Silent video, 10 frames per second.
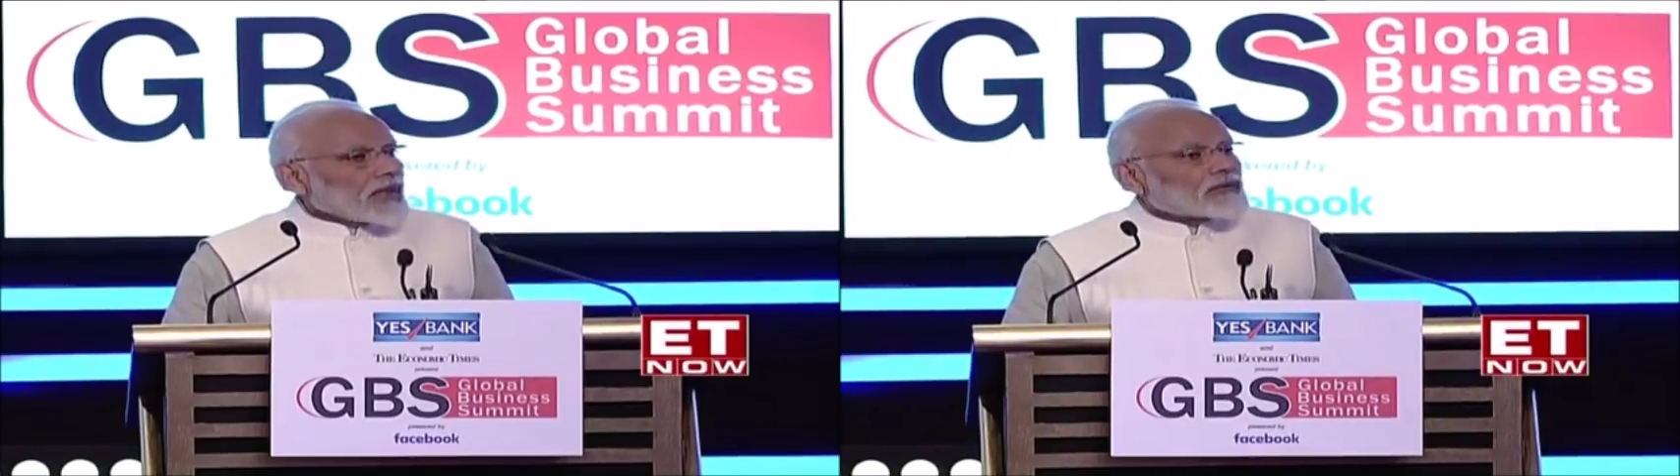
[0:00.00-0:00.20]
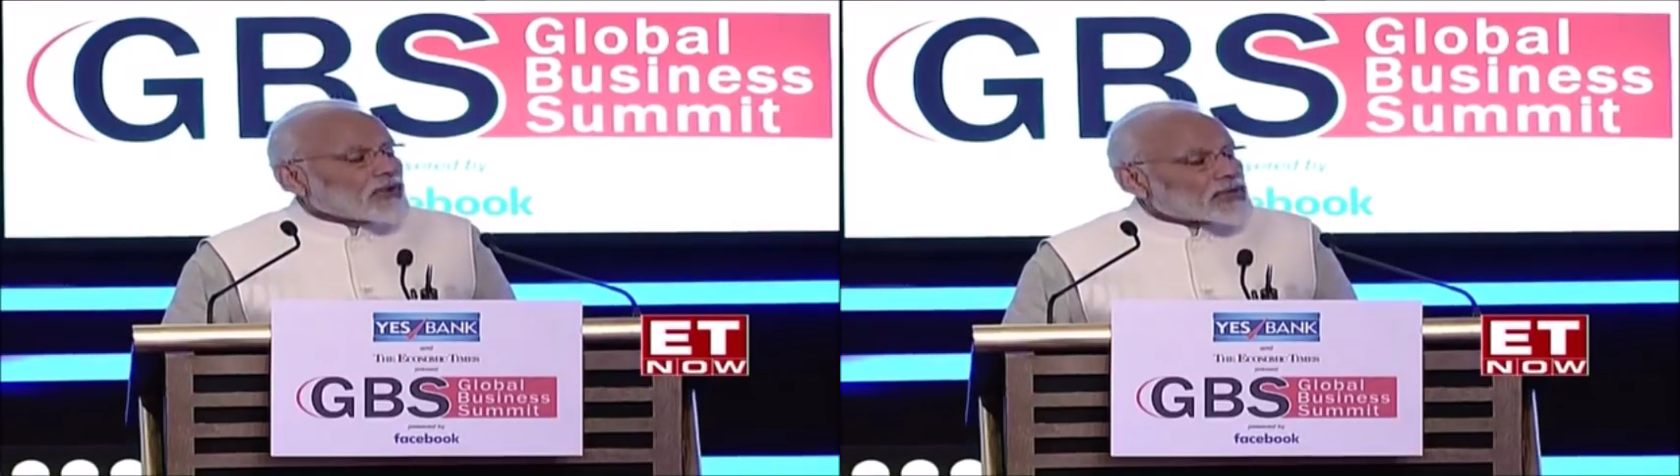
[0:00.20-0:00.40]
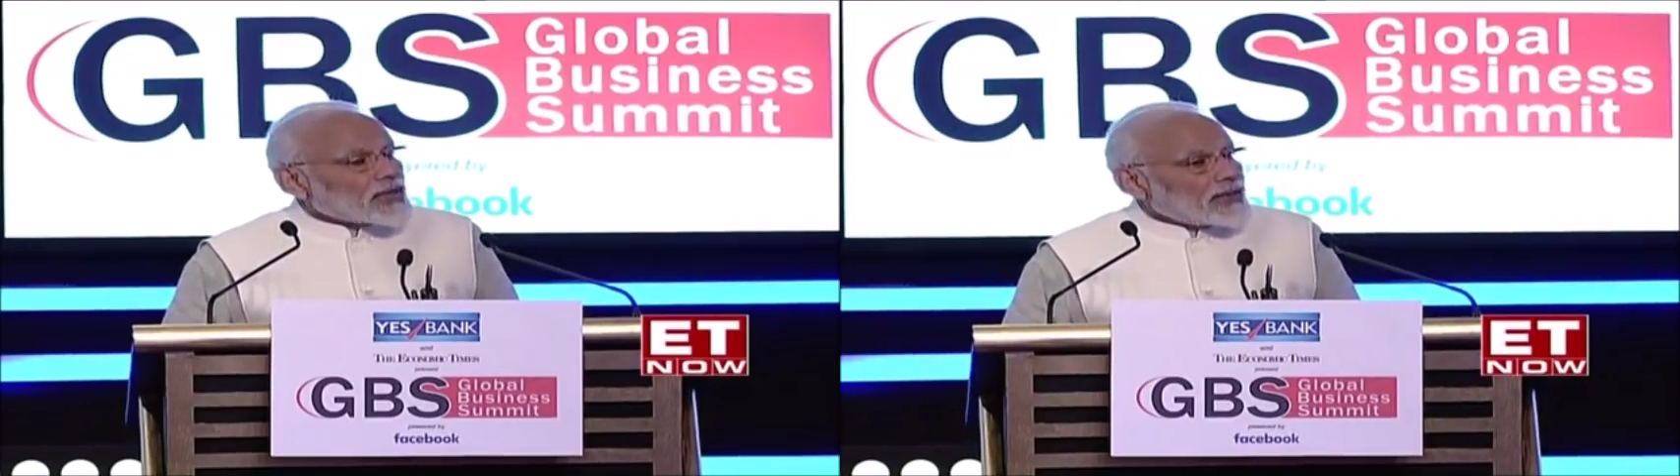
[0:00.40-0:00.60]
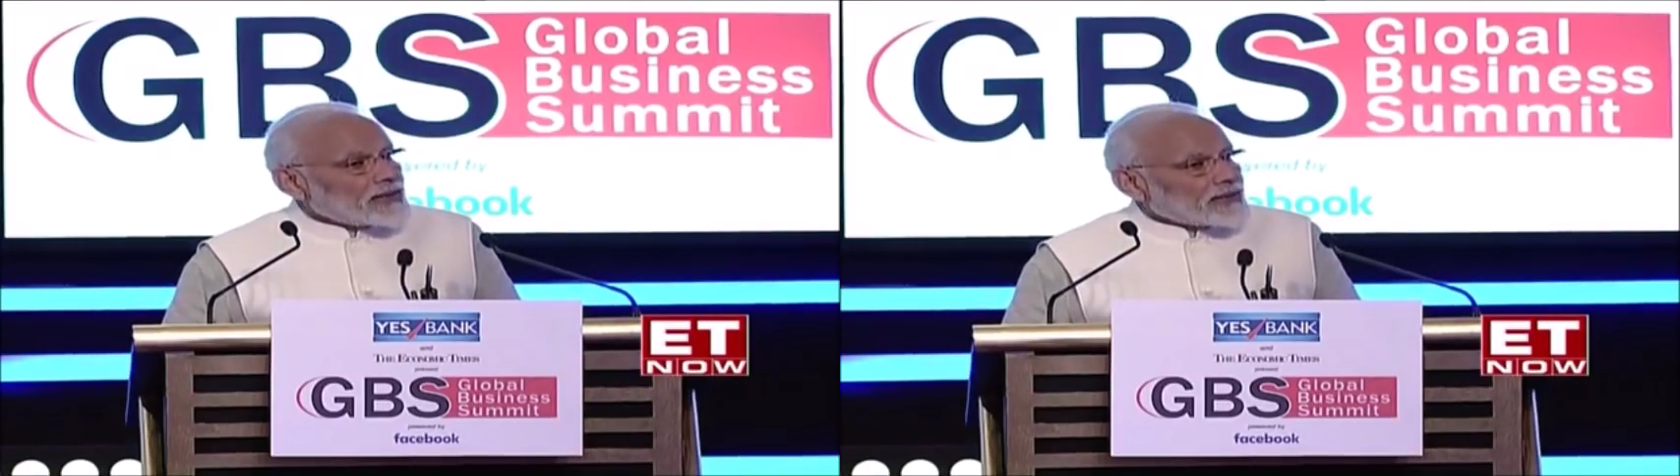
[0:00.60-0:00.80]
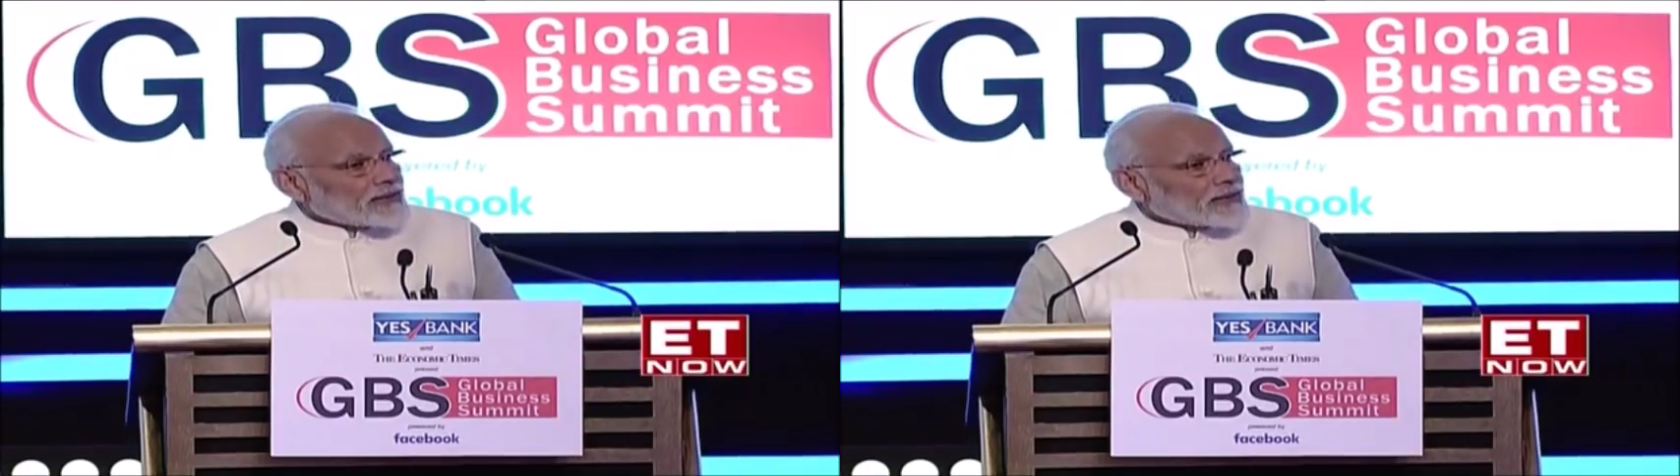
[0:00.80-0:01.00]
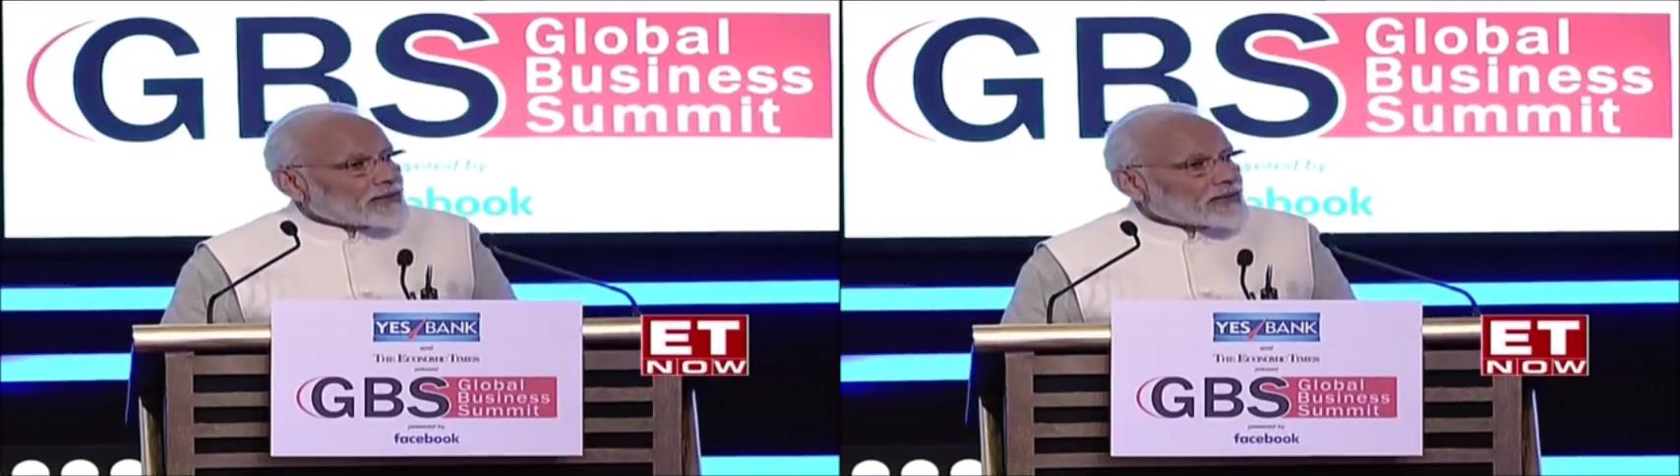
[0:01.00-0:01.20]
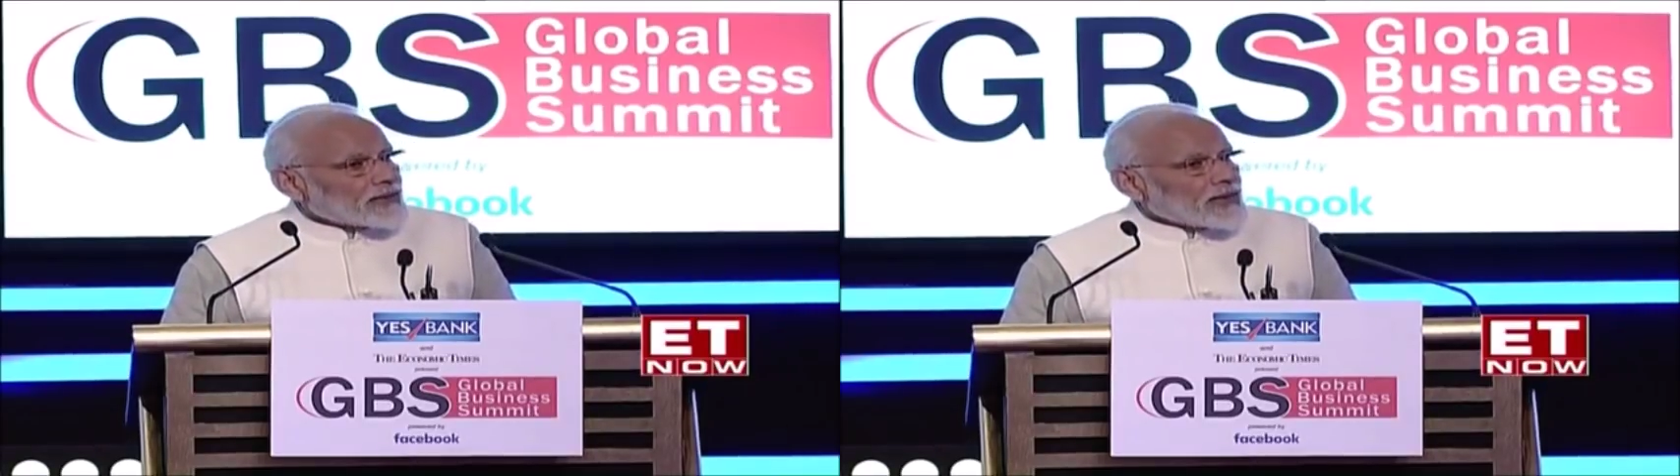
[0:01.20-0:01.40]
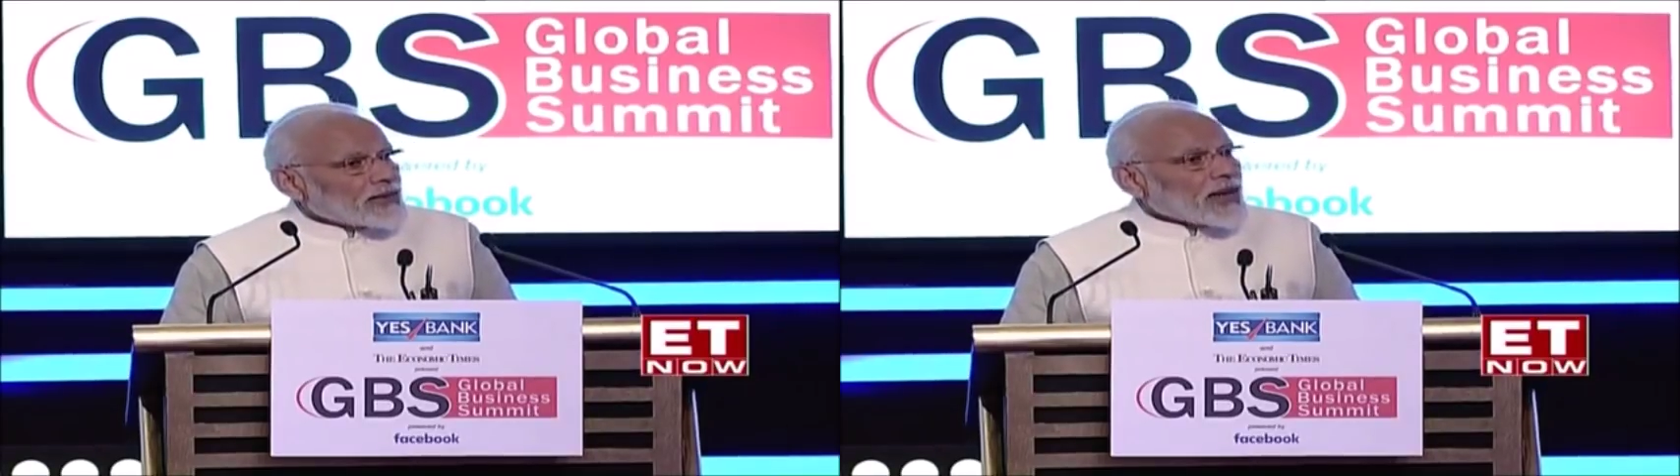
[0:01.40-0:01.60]
It was said
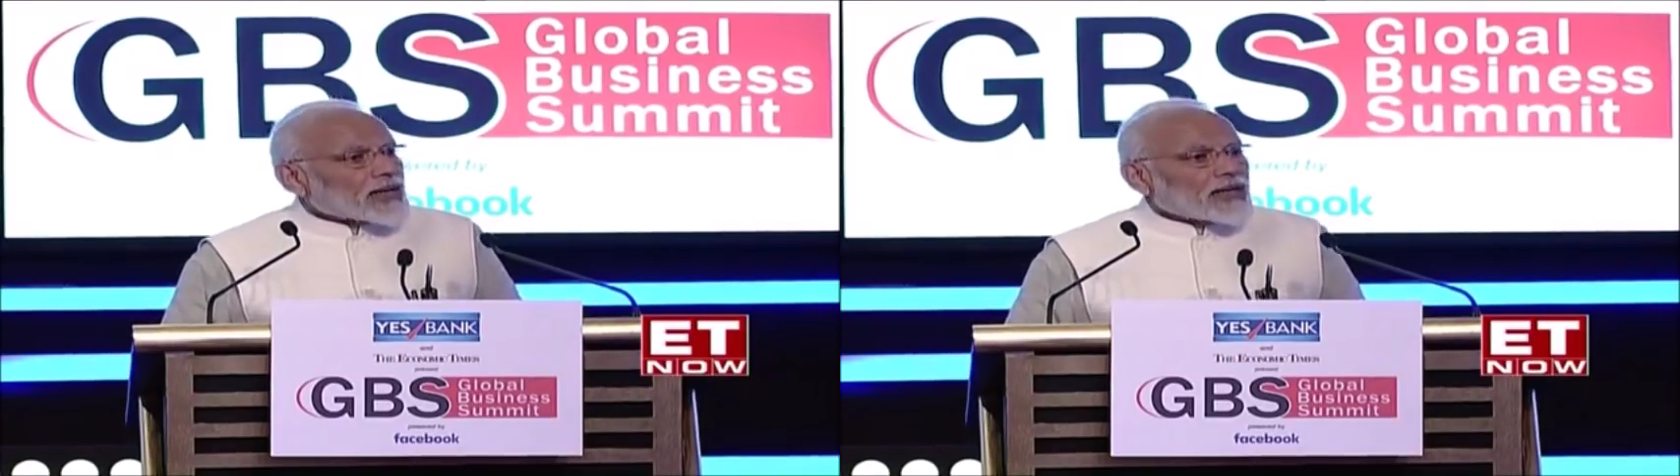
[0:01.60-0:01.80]
that